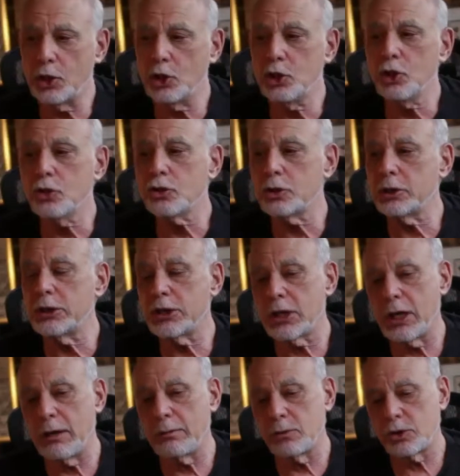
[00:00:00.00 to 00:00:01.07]
it usually
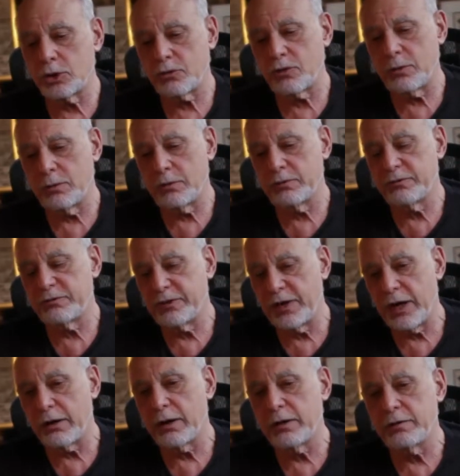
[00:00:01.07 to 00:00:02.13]
comes from a
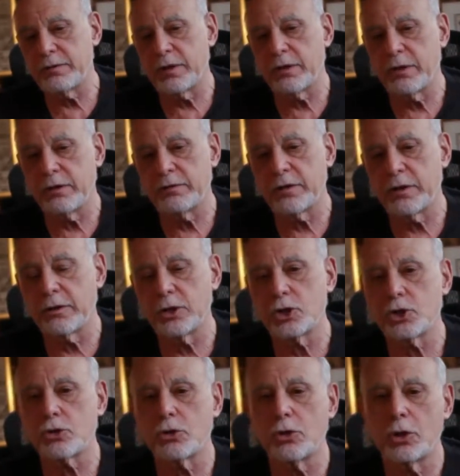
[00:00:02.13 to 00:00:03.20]
very, very, very
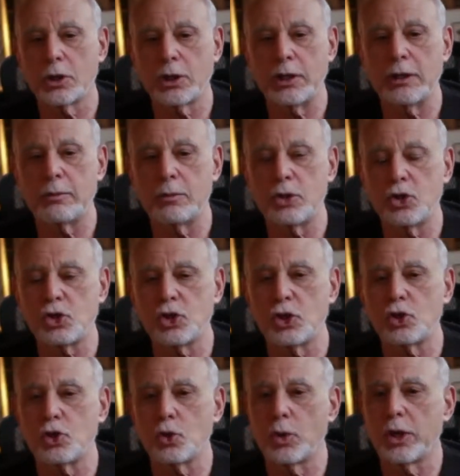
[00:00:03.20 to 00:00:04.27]
strong image,
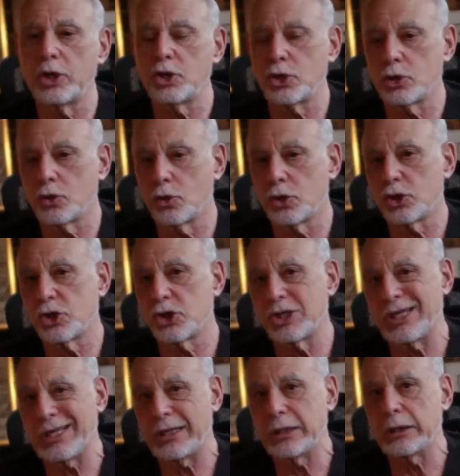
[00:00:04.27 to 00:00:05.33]
situation, or
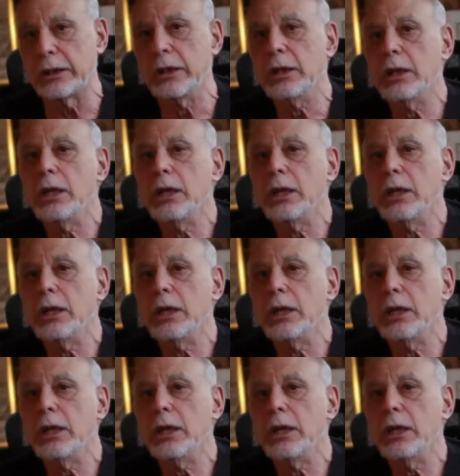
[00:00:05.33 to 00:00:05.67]
scene.